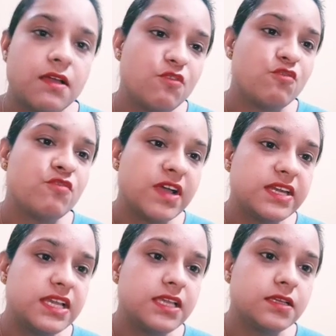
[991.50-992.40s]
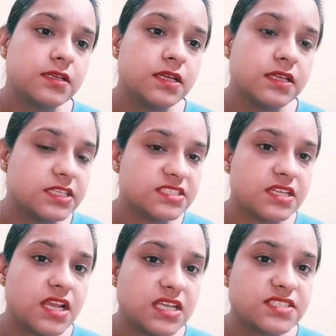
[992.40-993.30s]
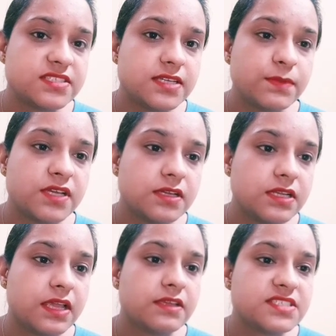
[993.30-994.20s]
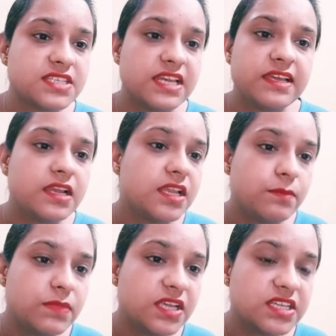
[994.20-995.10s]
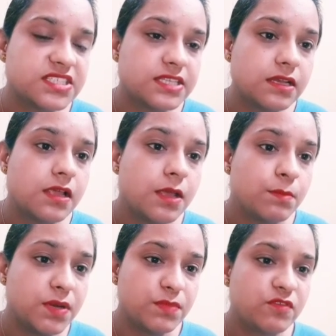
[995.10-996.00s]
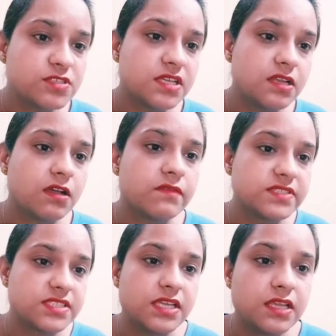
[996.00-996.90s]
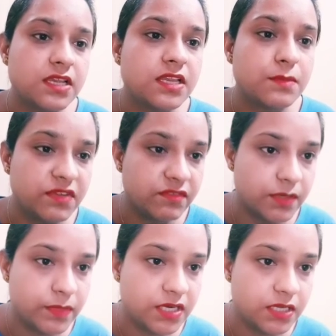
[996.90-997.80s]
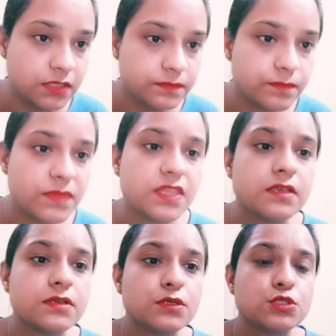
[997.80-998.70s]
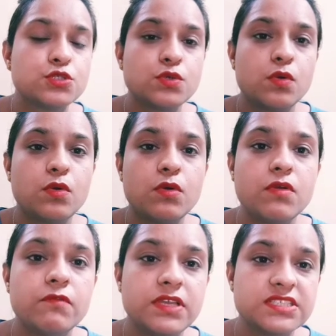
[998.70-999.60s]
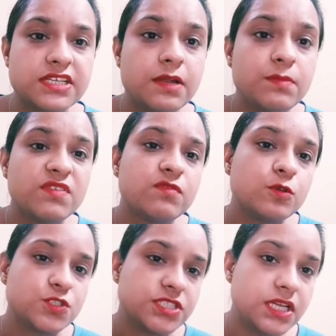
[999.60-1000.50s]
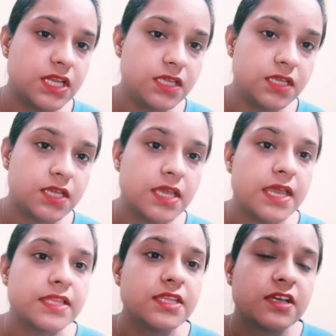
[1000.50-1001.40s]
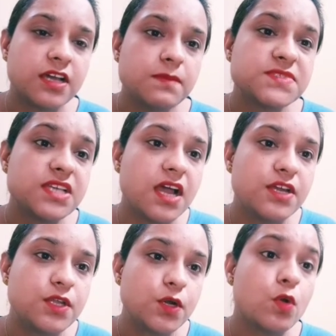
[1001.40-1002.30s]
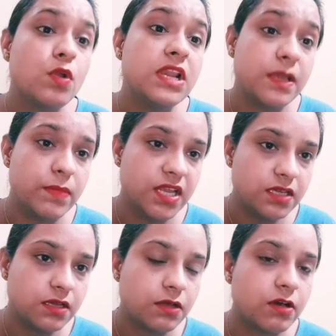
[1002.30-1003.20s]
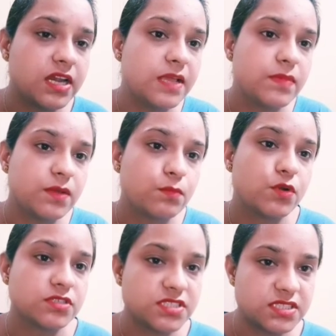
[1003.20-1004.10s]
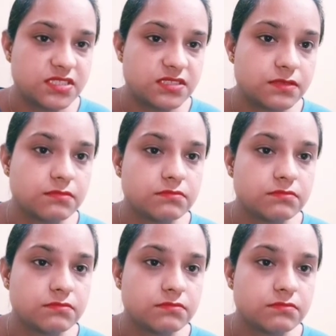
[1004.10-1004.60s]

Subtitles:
Finally, this is the last step, like sealing and labeling is done. But before sealing, obviously labeling will be done. So we consider before sealing, the cups undergo labeling or labeling process.